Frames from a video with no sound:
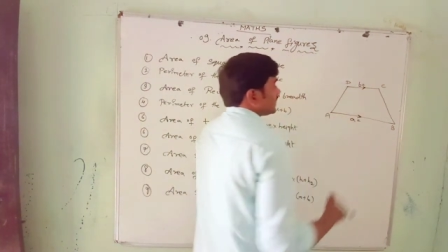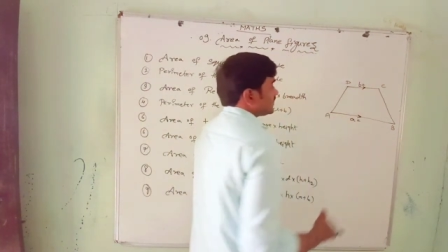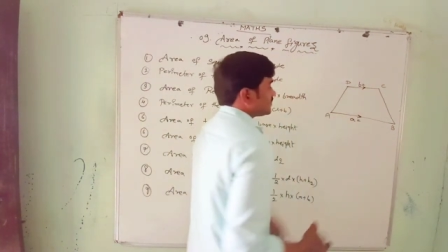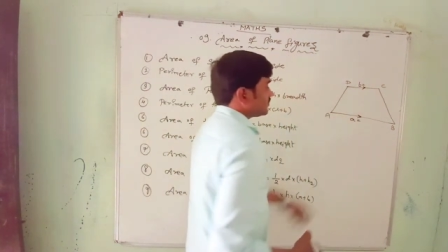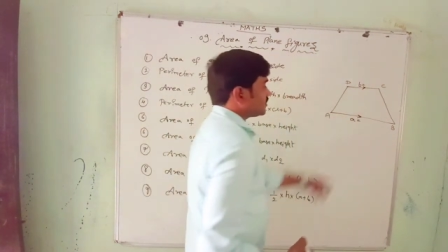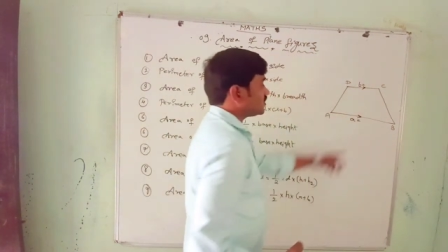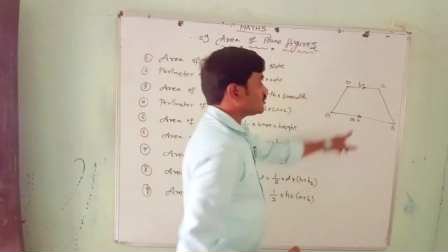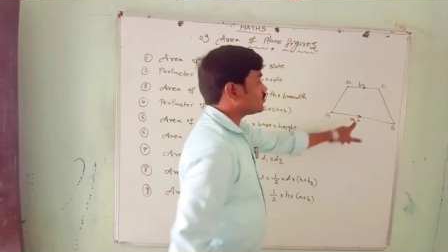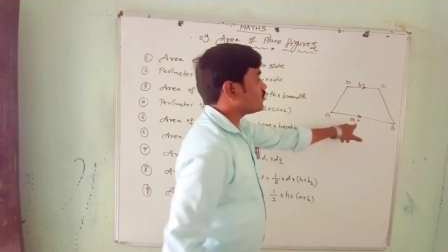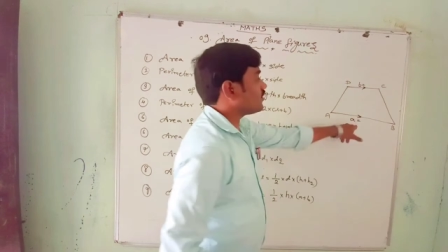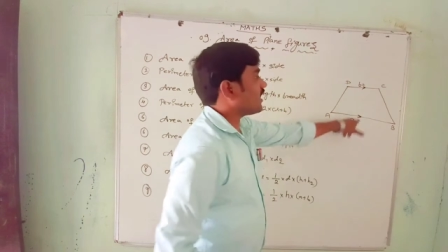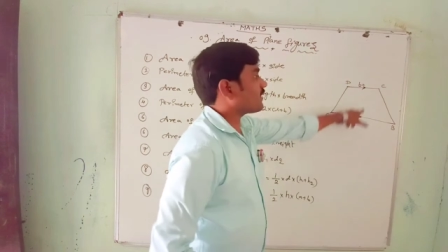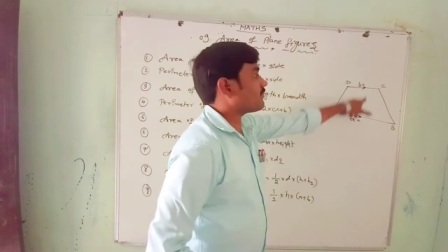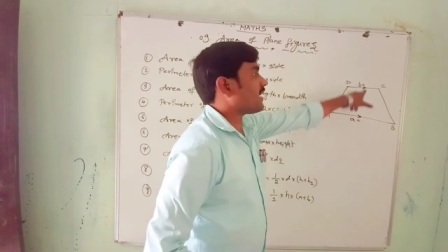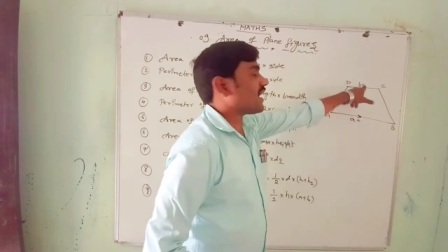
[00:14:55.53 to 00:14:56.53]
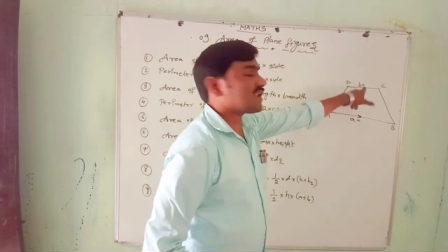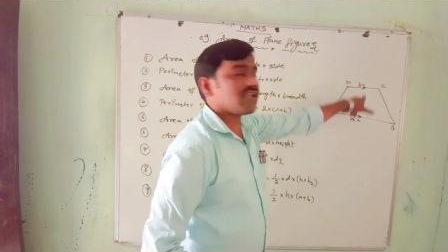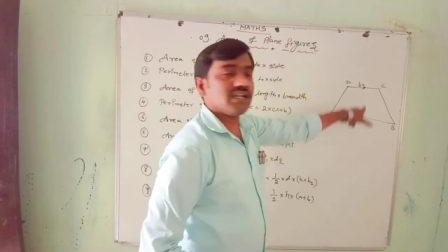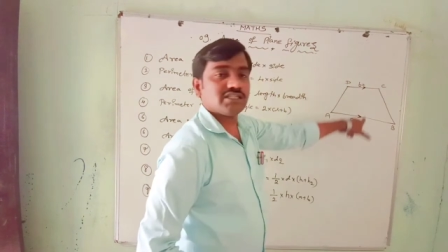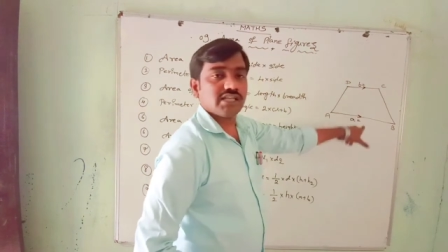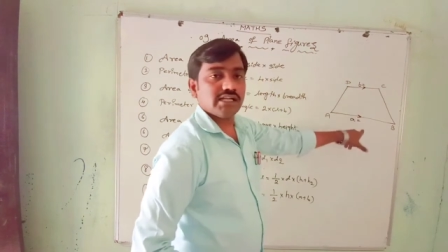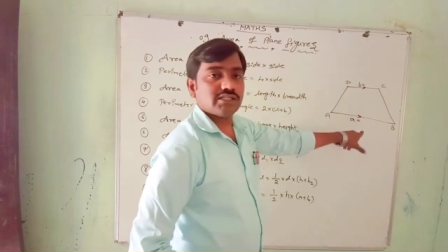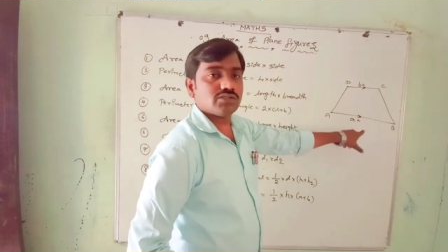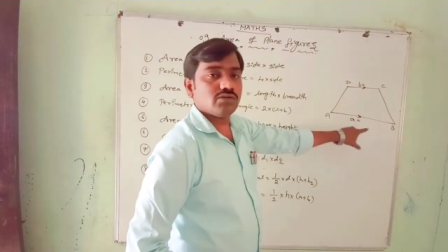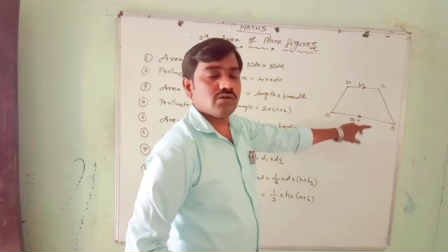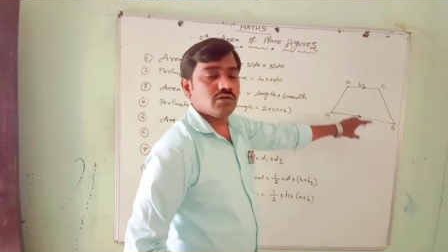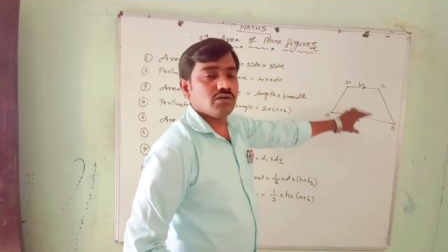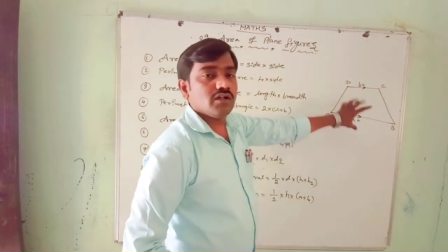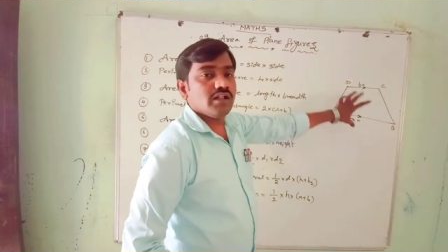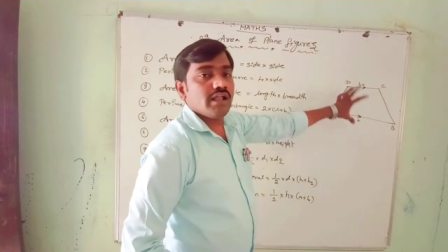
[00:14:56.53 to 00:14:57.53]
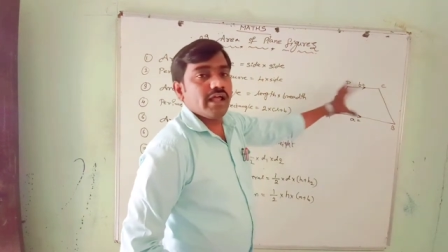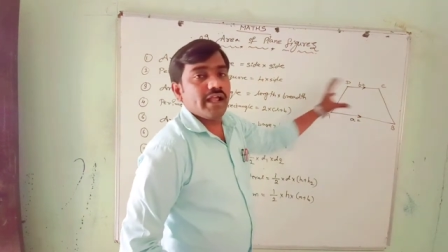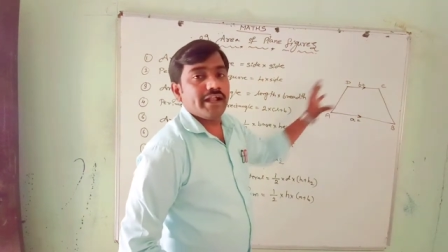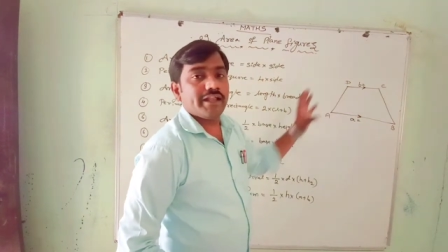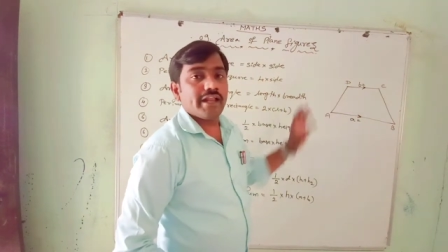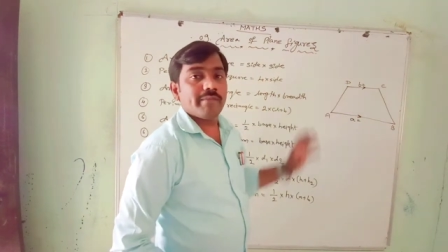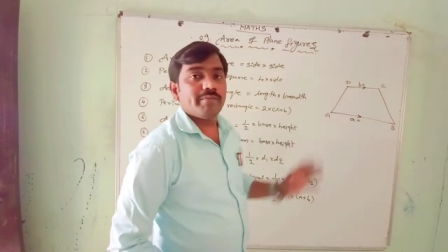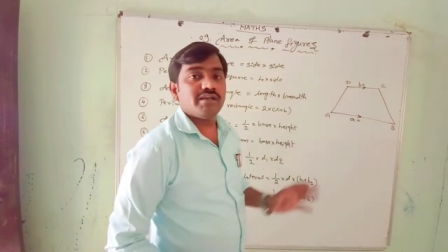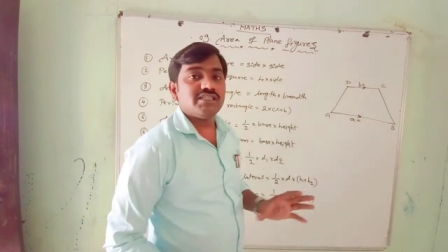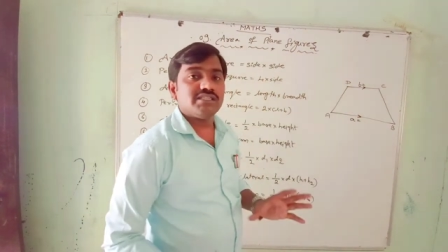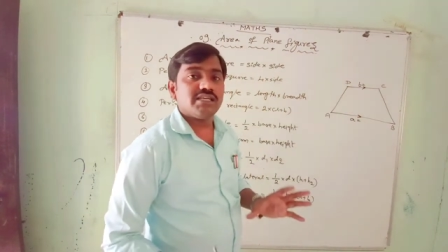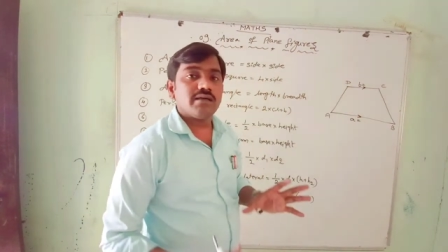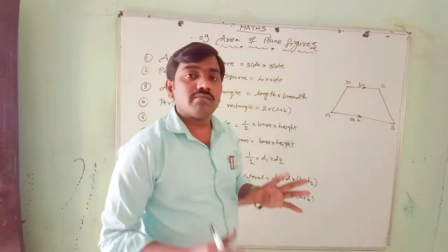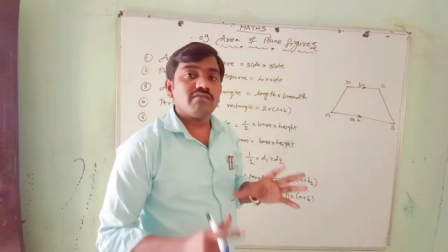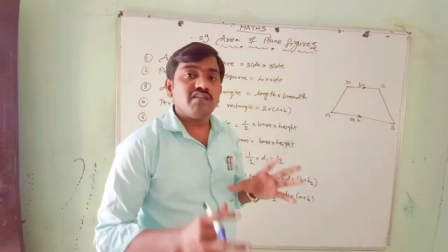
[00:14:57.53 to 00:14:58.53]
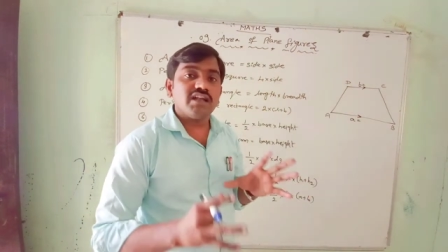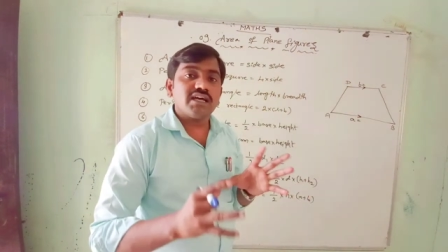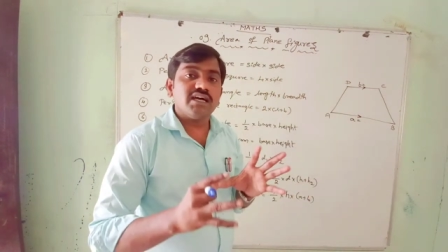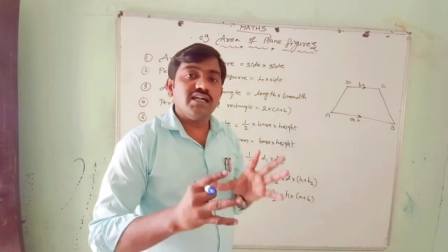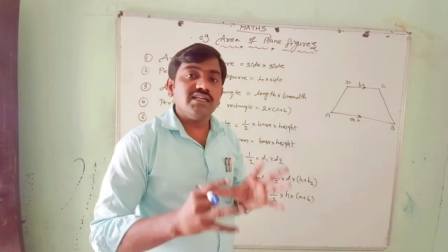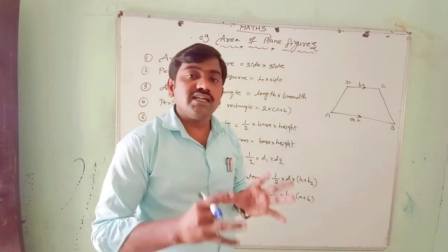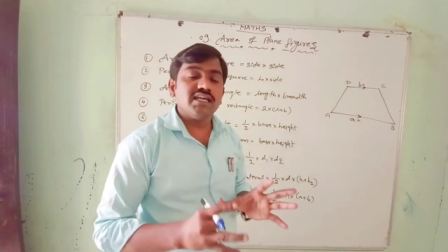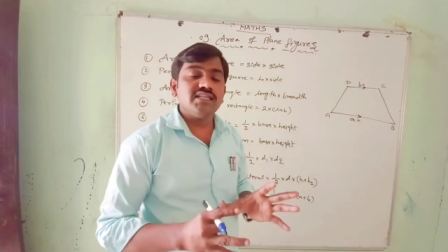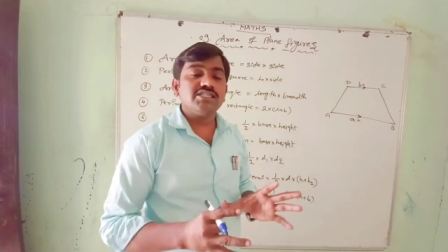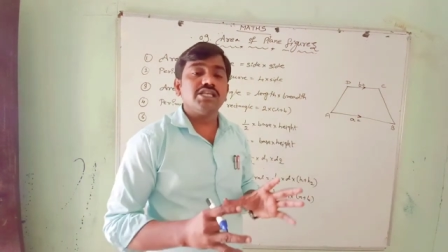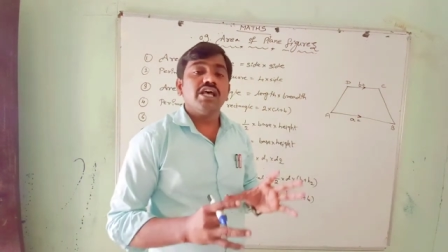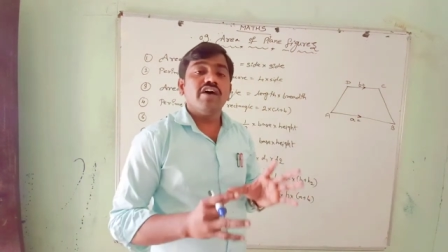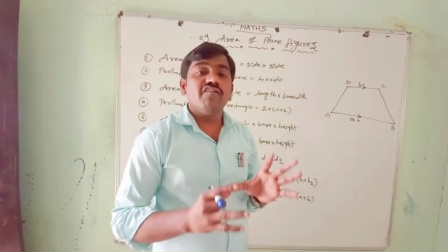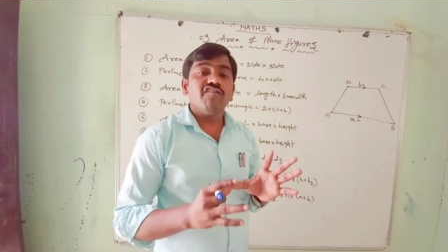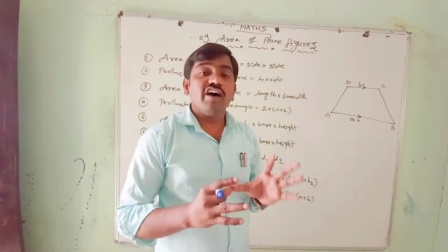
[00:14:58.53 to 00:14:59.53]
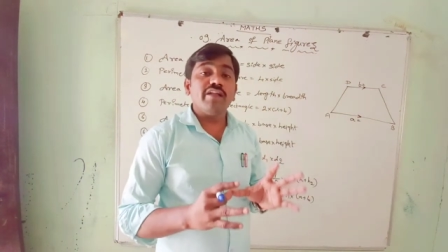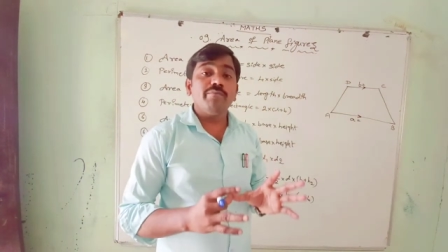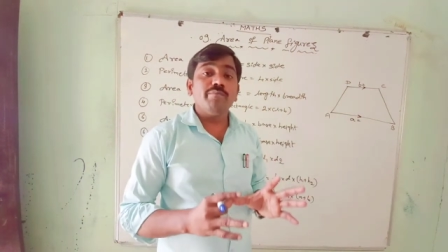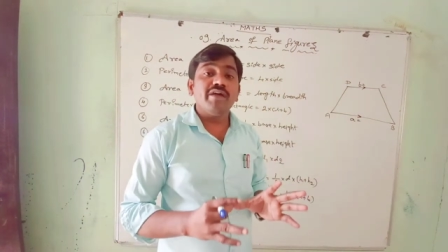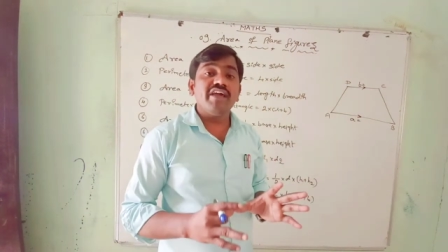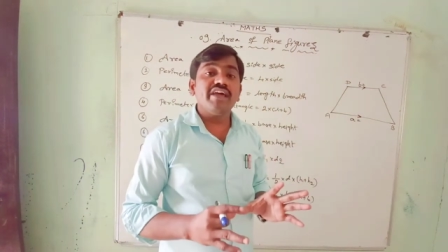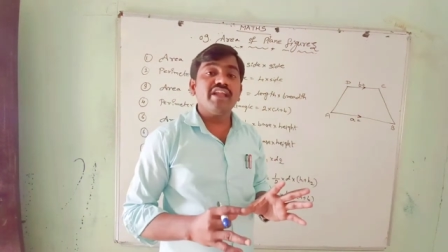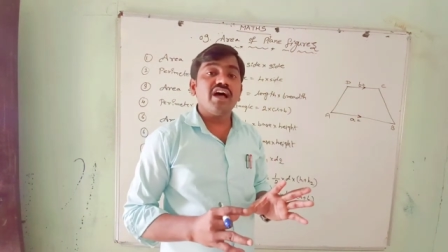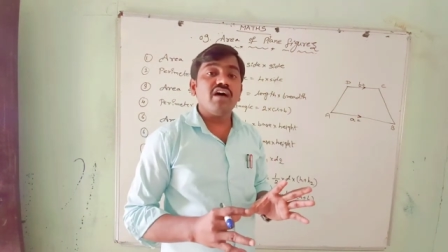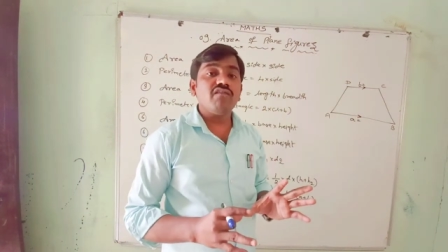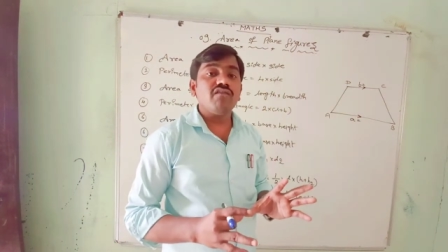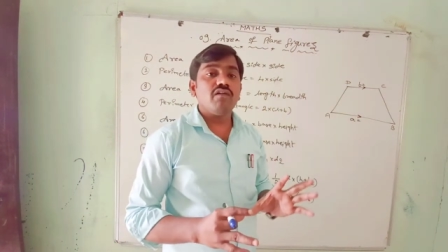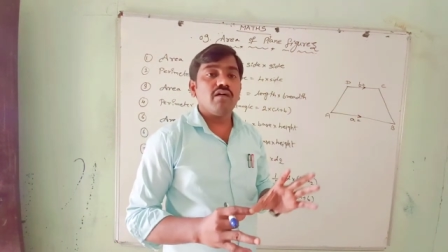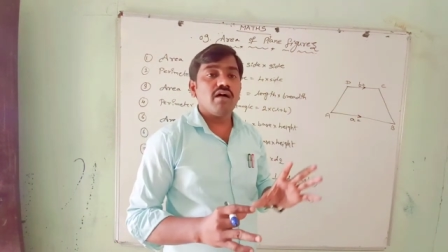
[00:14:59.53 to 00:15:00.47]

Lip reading: sides. These two are parallel sides. No. A trapezium will contain one pair of